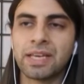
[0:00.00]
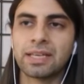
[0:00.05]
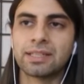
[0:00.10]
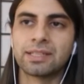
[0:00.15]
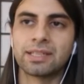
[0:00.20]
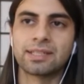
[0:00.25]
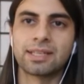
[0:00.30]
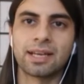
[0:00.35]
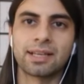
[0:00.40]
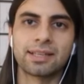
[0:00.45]

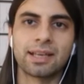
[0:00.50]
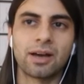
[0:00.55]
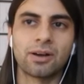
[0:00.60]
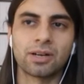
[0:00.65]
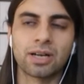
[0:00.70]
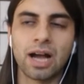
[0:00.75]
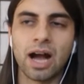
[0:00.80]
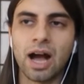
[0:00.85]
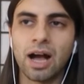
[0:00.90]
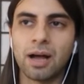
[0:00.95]
They take
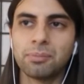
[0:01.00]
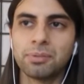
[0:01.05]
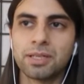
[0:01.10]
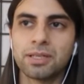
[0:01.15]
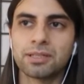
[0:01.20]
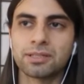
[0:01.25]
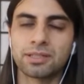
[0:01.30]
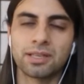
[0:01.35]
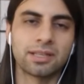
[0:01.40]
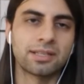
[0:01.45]
down
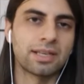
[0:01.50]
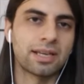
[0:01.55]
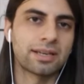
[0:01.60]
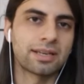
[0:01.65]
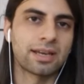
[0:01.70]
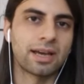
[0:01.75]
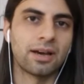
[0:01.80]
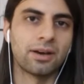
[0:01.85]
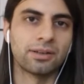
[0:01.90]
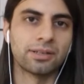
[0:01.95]
goblins, they take
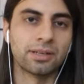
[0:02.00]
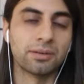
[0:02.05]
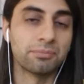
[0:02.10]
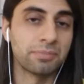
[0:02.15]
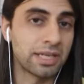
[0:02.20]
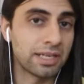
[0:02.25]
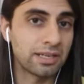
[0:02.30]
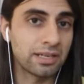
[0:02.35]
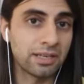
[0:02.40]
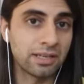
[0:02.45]
down uh,
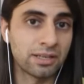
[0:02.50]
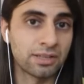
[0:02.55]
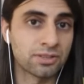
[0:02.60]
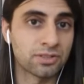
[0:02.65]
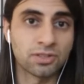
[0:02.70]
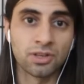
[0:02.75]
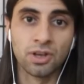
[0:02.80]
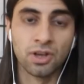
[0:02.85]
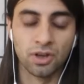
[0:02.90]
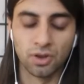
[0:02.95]

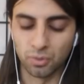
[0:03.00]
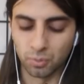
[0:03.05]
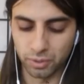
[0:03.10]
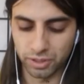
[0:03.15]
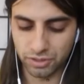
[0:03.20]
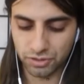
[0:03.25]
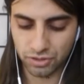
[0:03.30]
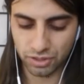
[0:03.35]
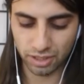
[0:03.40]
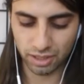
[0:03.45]
minions,
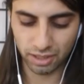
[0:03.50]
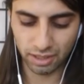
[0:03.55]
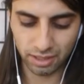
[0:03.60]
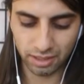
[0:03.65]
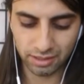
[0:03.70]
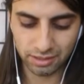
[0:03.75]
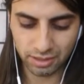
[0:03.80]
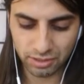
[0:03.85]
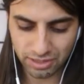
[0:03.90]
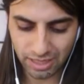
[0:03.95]
which,
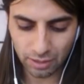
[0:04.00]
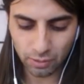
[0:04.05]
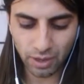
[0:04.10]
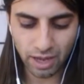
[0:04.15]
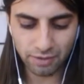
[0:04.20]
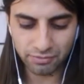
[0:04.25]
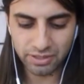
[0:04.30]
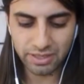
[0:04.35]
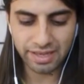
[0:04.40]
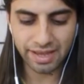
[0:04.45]
because uh, I don't
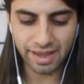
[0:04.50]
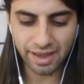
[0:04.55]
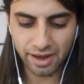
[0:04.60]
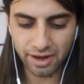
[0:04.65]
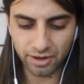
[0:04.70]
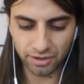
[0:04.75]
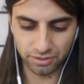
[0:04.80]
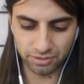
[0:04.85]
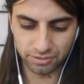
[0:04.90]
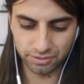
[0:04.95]
have any
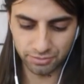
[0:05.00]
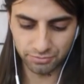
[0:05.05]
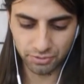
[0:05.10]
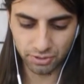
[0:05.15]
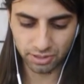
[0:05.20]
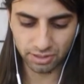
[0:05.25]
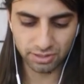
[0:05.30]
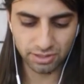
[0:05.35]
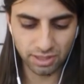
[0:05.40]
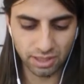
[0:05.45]
air. If
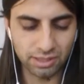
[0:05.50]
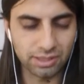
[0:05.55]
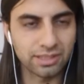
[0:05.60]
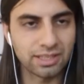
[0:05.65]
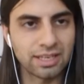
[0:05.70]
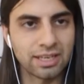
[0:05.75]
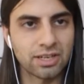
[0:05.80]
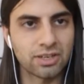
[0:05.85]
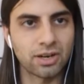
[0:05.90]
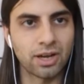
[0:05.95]
you can tell
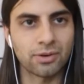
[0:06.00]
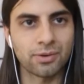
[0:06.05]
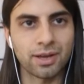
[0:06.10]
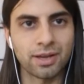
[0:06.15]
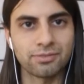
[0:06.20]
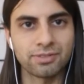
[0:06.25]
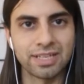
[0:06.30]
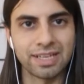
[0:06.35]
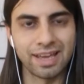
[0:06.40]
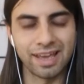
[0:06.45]
in here, I don't
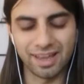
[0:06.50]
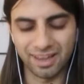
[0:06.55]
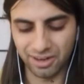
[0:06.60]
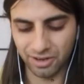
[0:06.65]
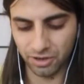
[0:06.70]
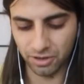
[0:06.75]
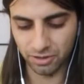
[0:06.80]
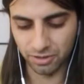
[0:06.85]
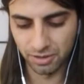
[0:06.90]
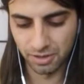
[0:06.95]
have any
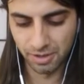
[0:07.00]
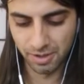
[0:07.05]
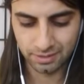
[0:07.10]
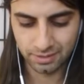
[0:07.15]
air.